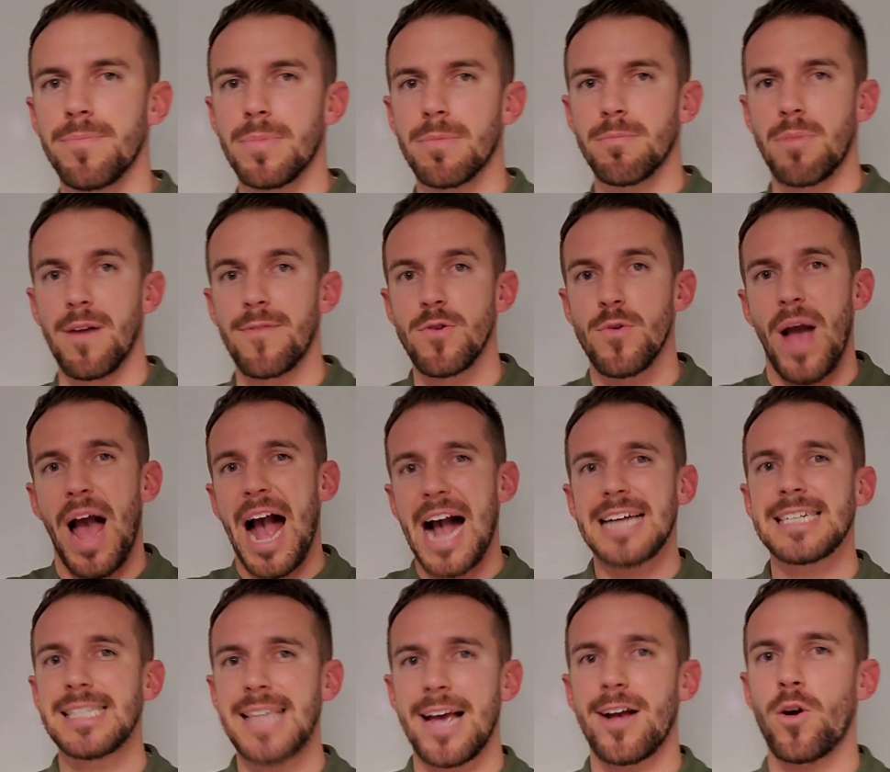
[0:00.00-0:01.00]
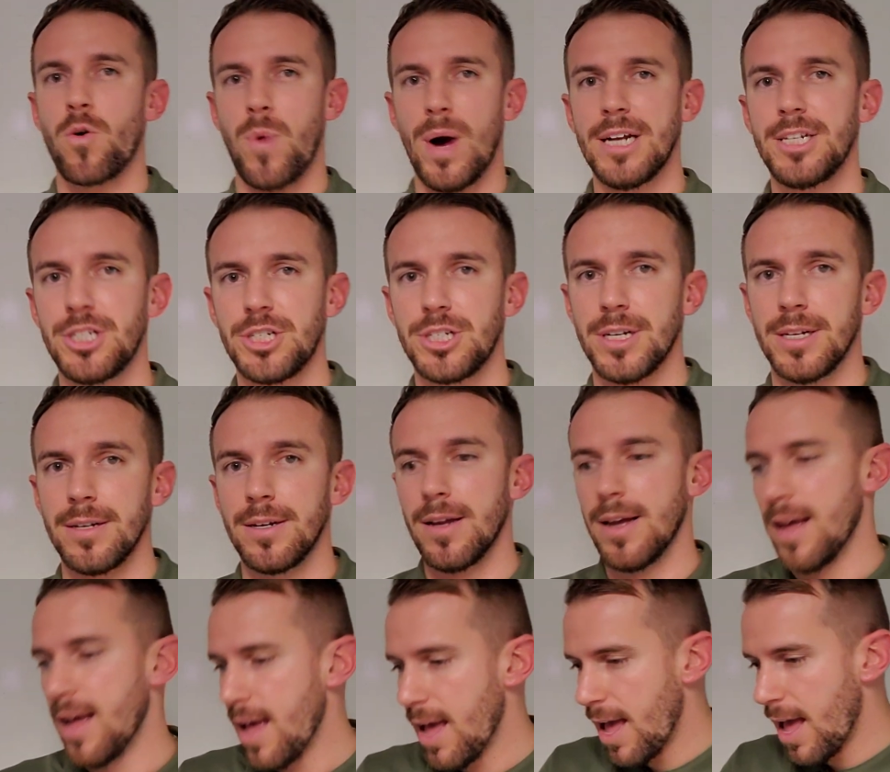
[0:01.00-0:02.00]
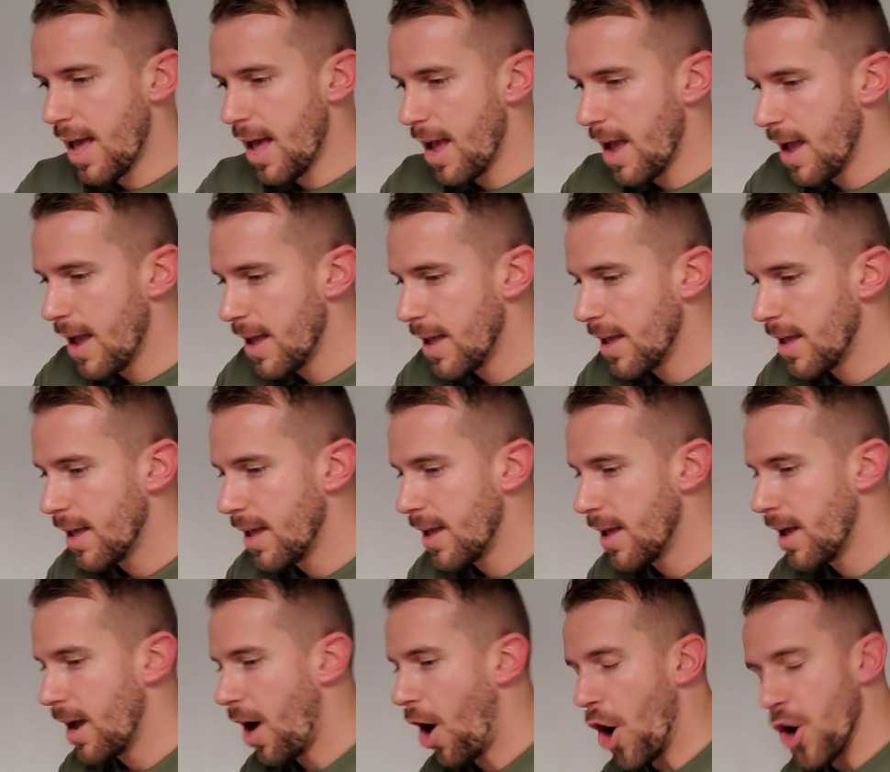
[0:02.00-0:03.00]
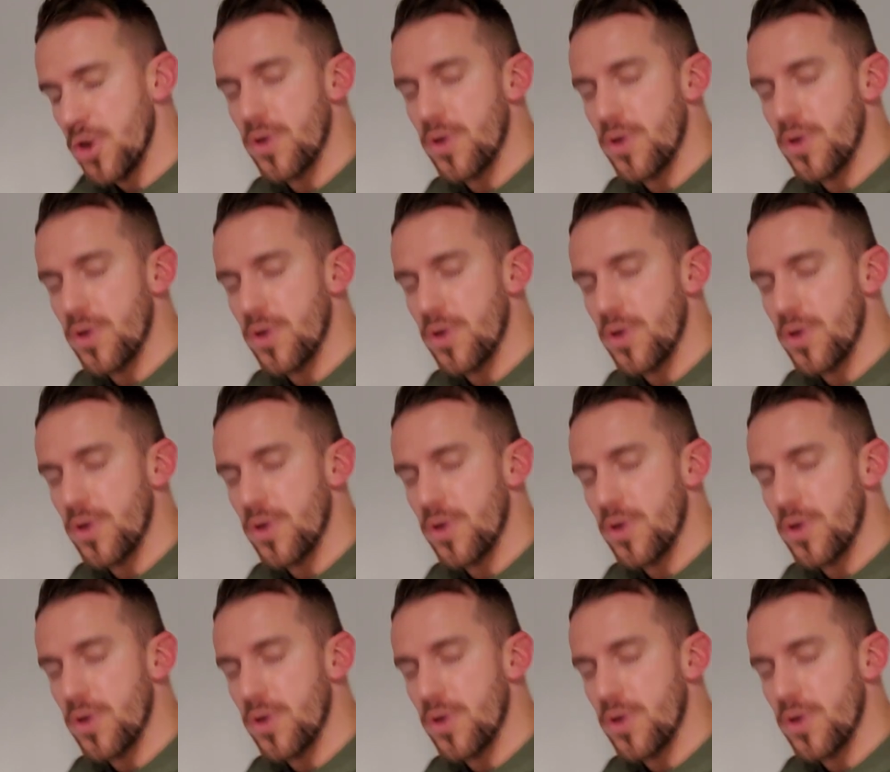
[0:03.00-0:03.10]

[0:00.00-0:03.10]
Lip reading: But if you ask that question, are